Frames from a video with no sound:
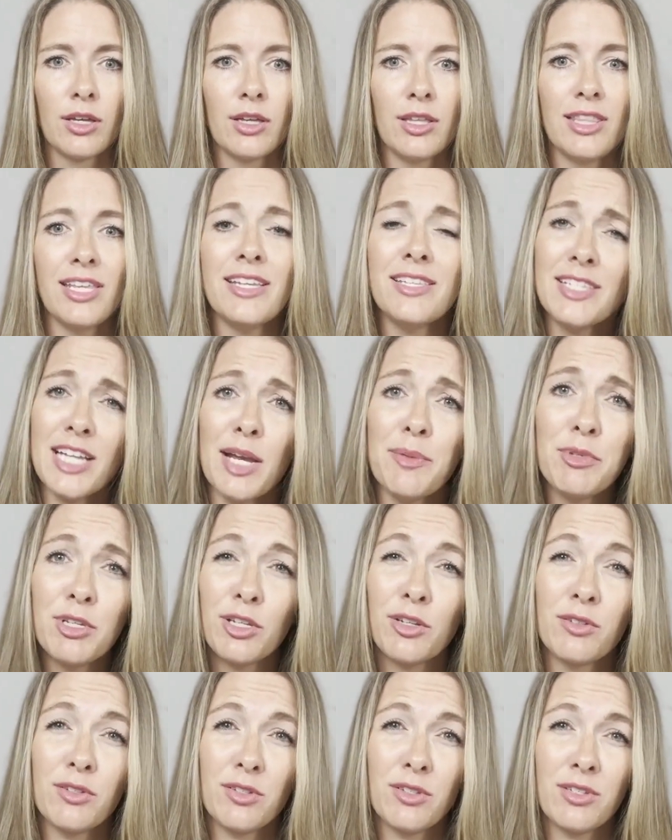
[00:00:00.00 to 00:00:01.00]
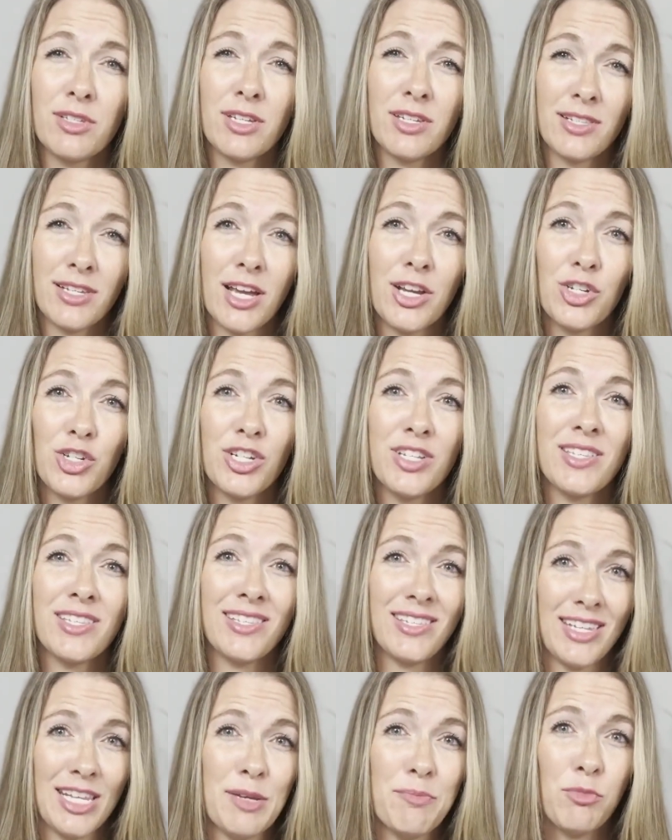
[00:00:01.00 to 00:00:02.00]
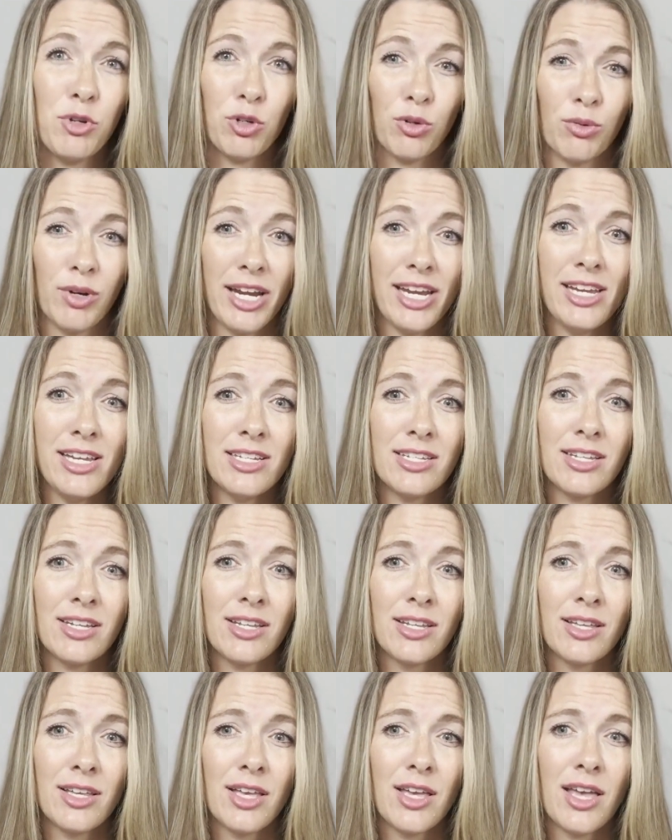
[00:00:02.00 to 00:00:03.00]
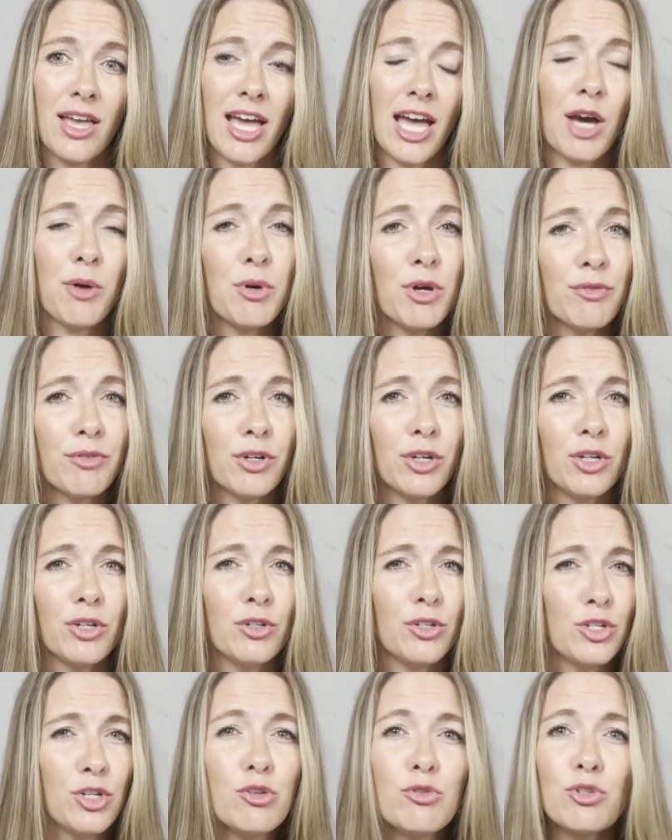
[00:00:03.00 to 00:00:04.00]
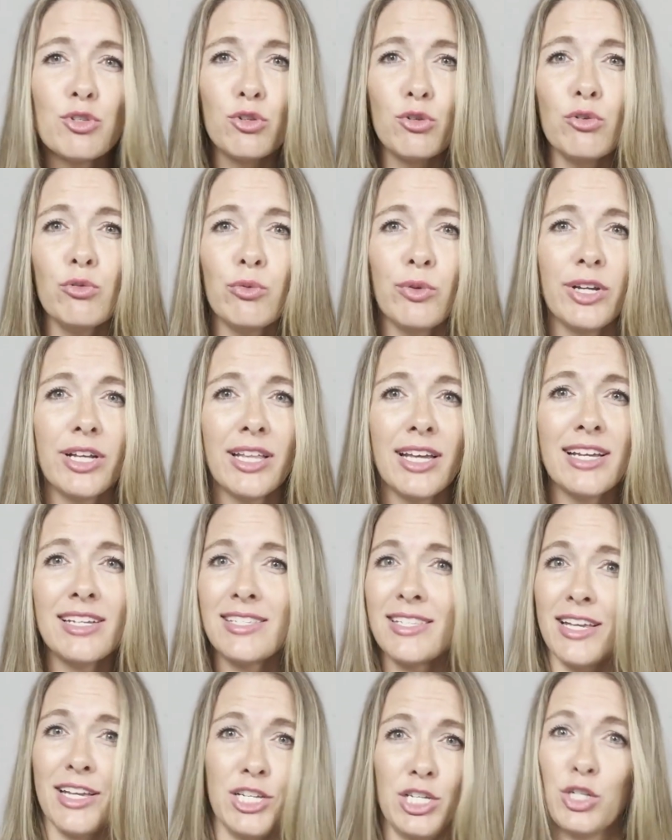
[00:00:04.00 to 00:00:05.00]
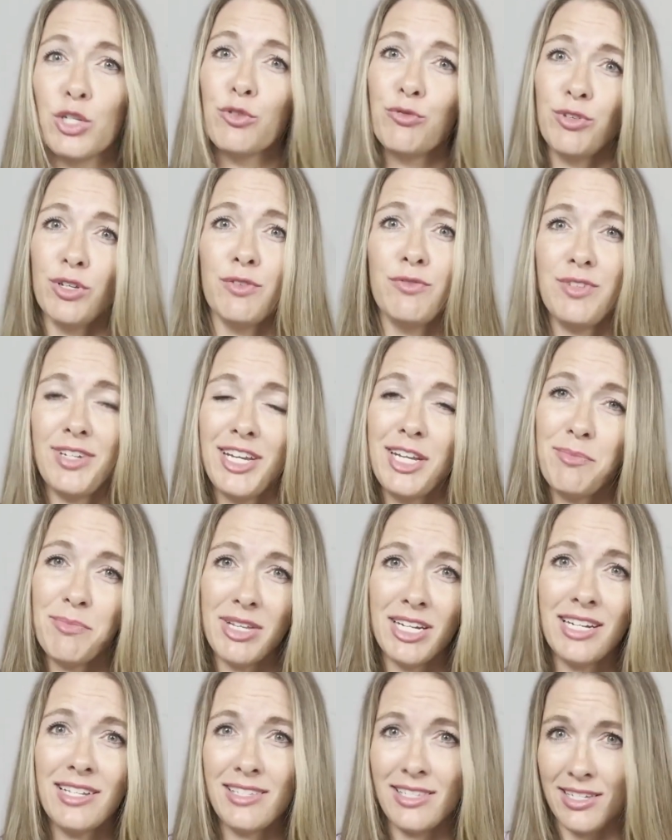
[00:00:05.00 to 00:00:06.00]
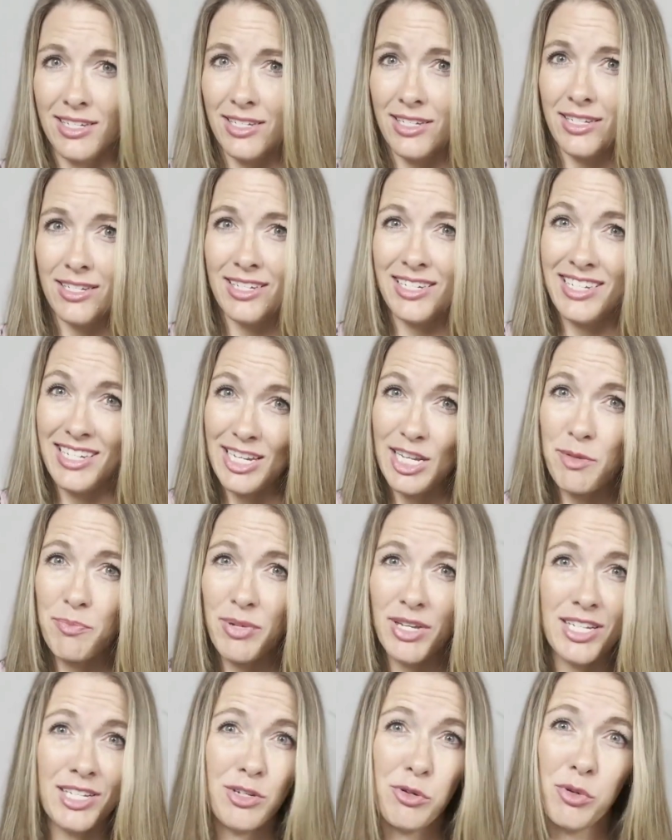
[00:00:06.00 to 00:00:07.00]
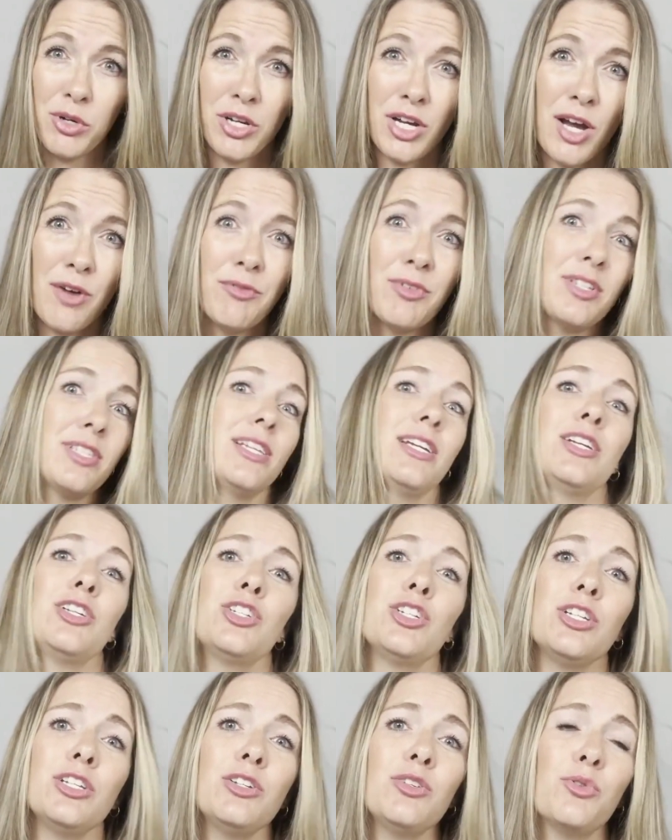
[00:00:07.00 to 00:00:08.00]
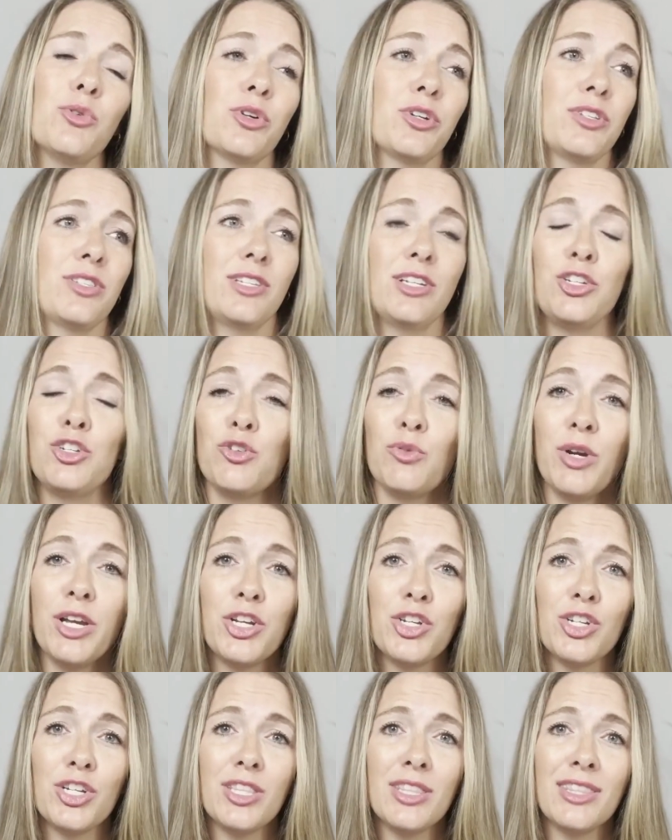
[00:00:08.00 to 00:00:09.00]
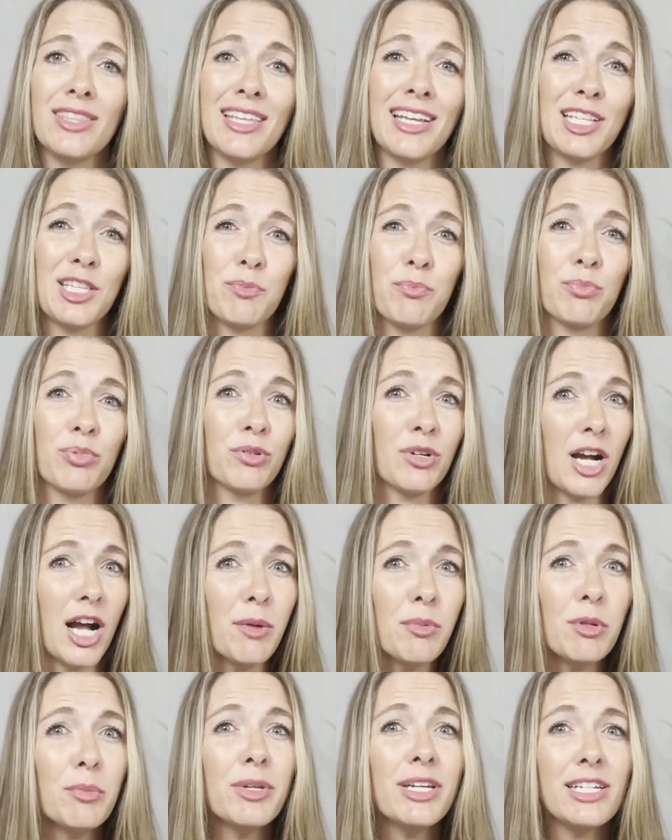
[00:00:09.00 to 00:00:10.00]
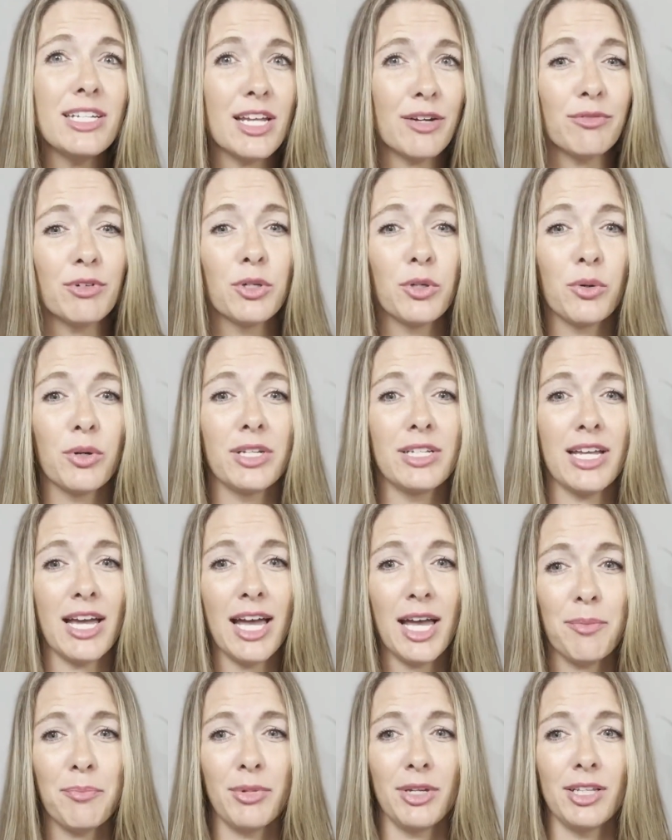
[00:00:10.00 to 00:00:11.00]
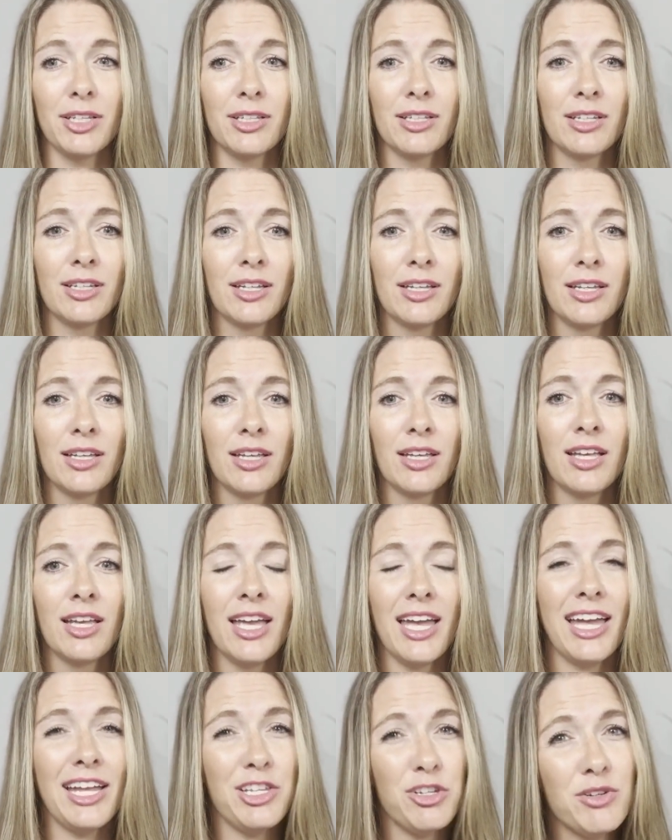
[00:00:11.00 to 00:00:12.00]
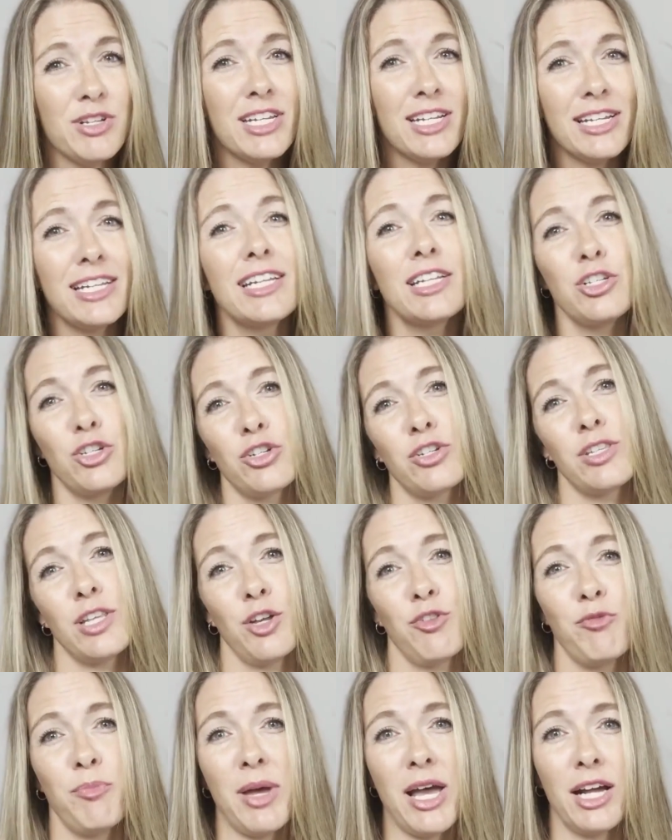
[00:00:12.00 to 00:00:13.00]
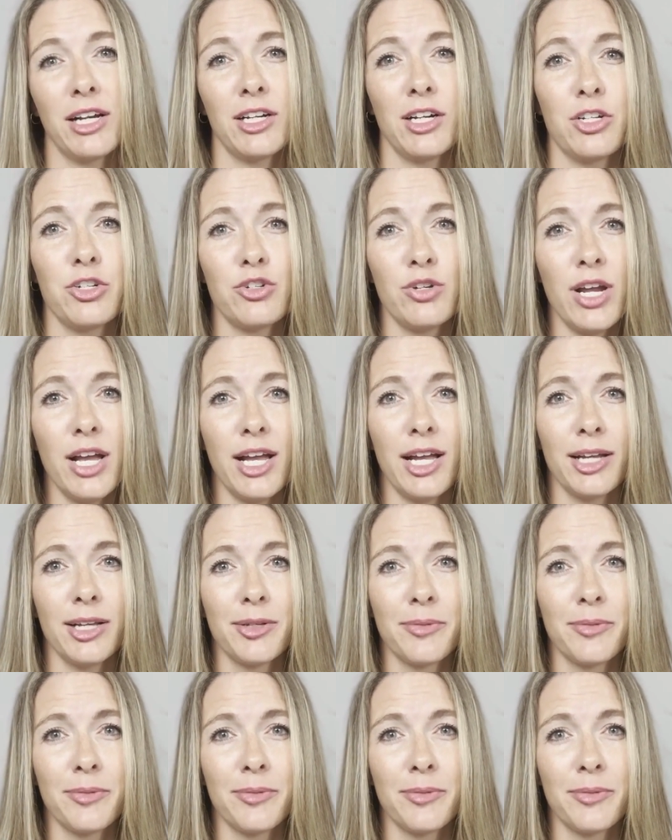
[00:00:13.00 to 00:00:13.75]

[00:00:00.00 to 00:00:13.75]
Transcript: These types of discussions seem great. However, you soon realize that you're 15 minutes deep into a conversation or a situation that's probably never going to happen, and you need to get yourself back on track.